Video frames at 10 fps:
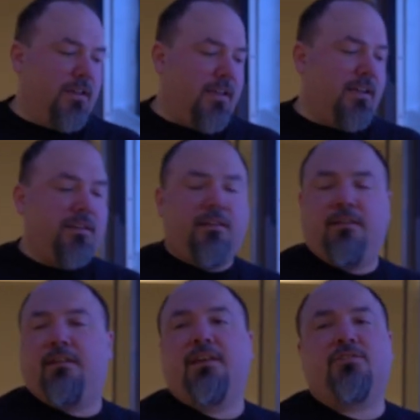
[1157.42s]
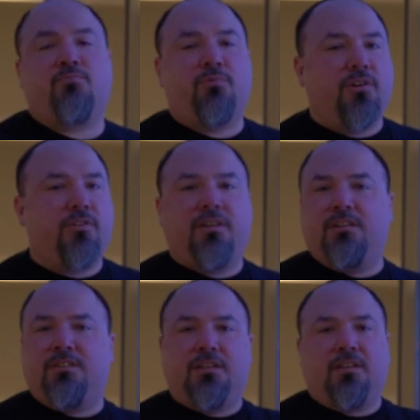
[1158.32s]
And it, it's real
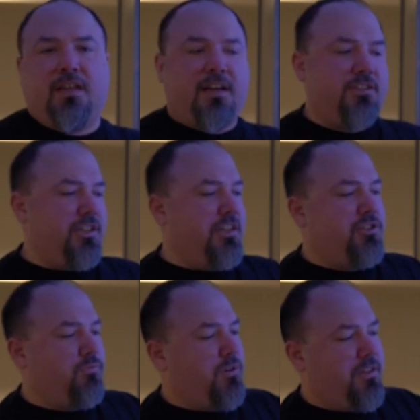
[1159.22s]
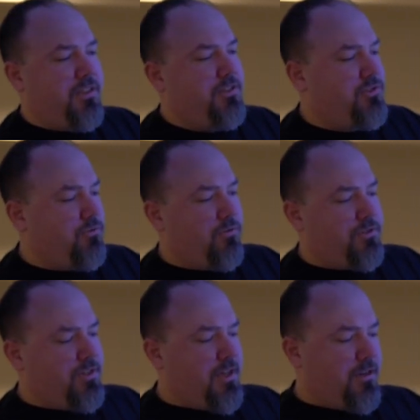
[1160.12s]
easy to latch each one of these
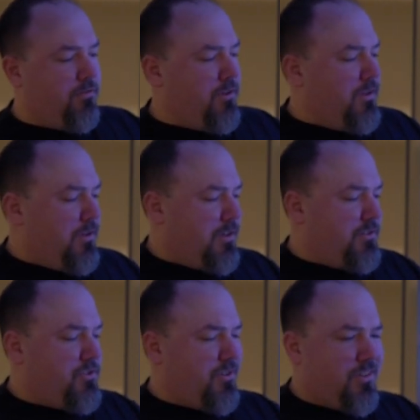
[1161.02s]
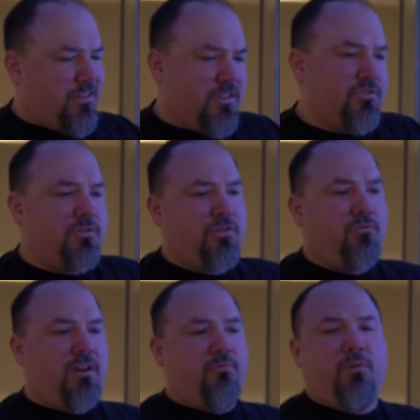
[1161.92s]
doors now. Uh, so I thought this is a
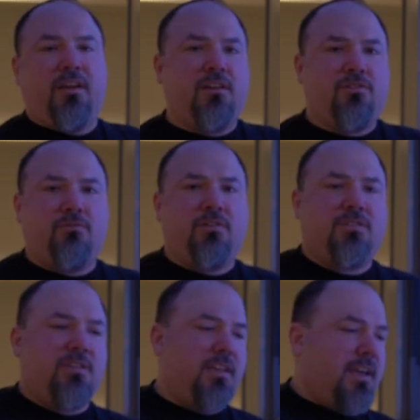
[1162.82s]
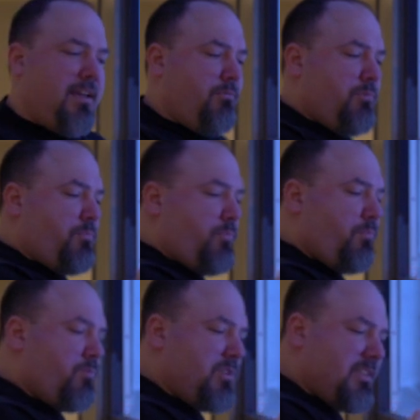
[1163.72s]
great way to do this. And again, we're
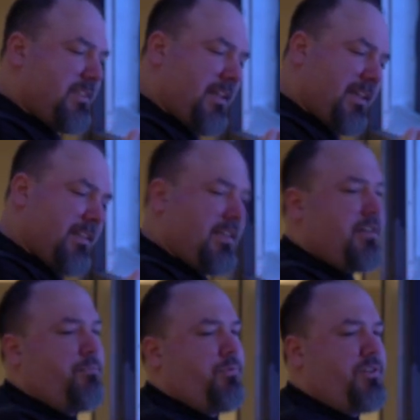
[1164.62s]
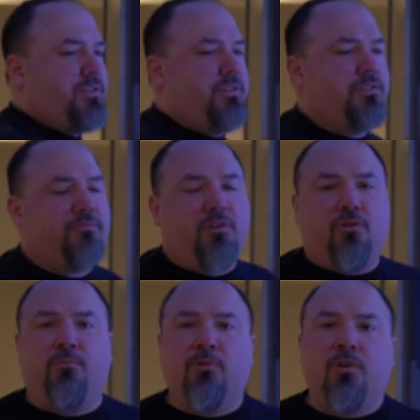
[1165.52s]
slightly compressing this
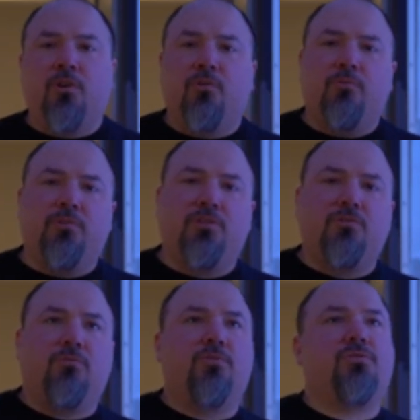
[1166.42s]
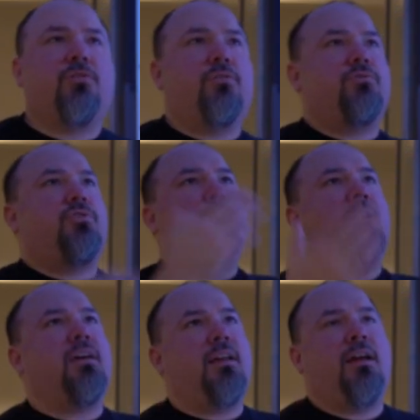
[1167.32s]
foam when the door is closed to
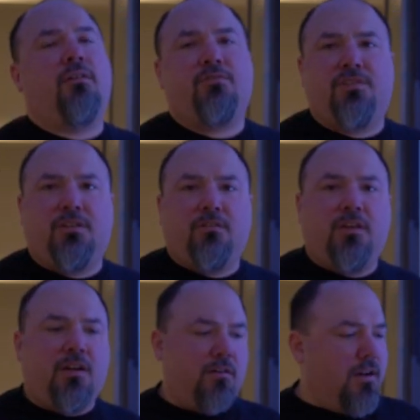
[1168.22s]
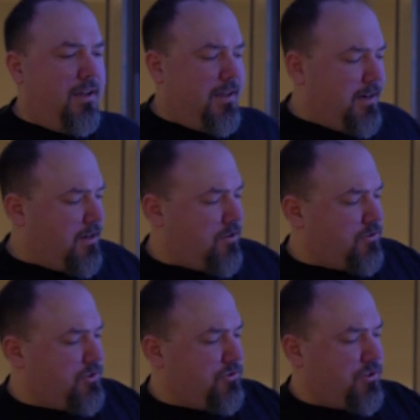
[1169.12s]
make an air seal here. And I
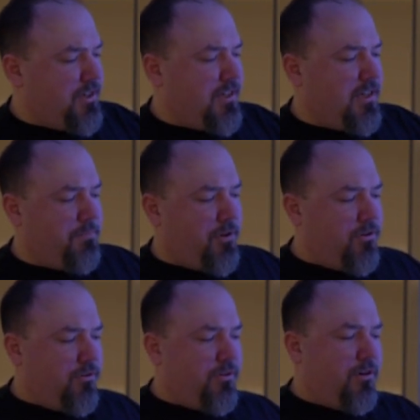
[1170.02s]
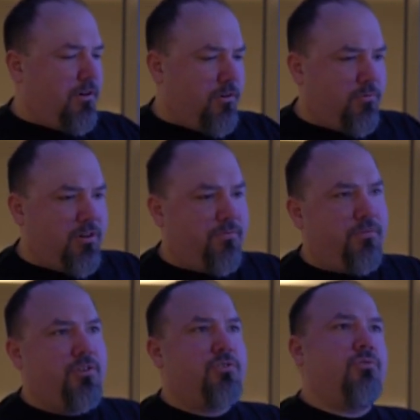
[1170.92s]
also tried to keep all the hardware for
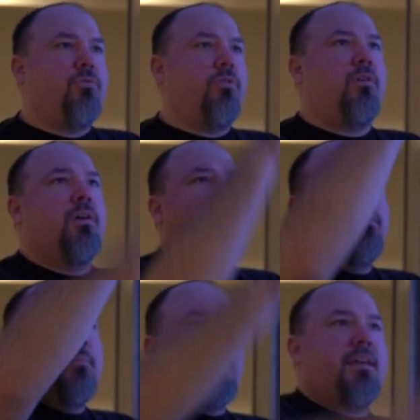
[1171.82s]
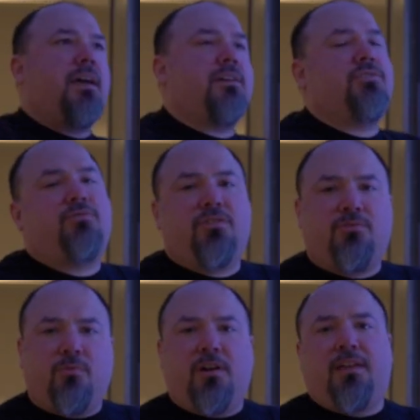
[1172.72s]
the door, my gas struts
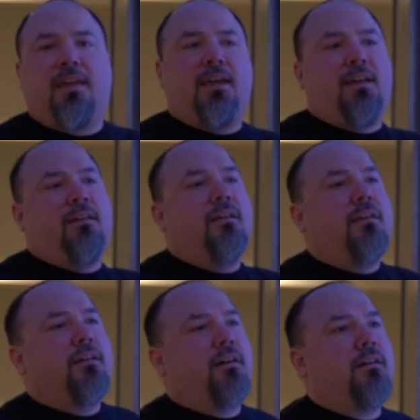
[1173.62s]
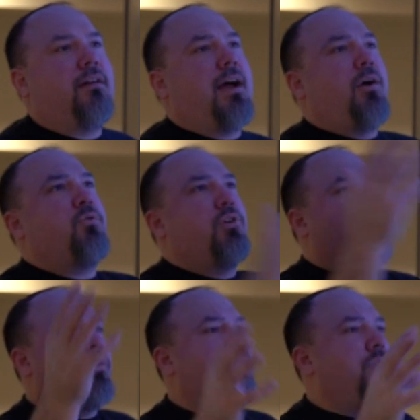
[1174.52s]
where I can, uh, out
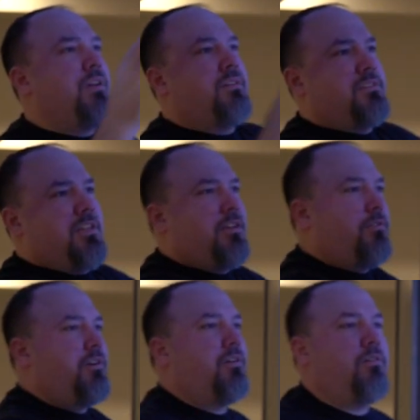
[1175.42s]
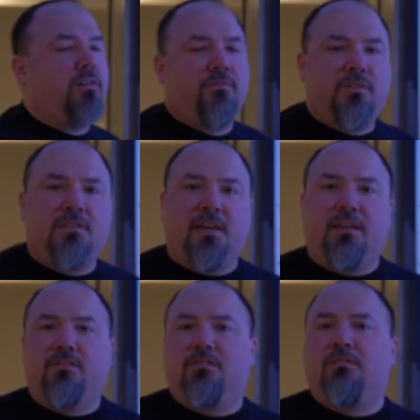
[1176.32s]
of the interior of the
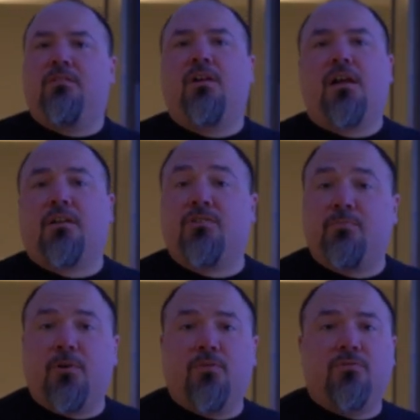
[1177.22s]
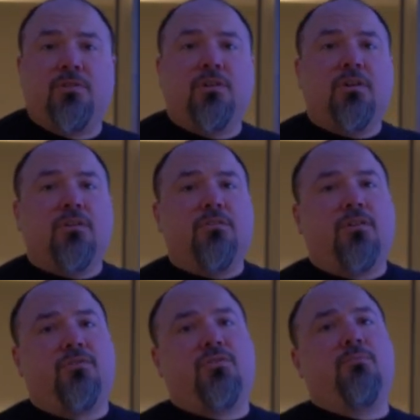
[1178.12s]
tank so they're not exposed to
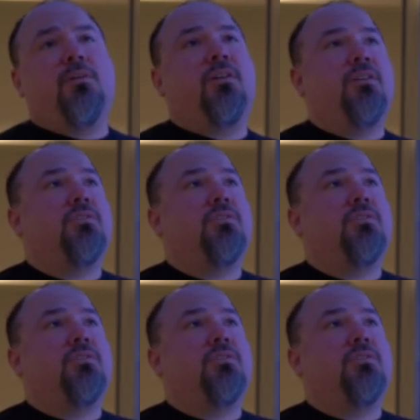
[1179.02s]
all this humidity.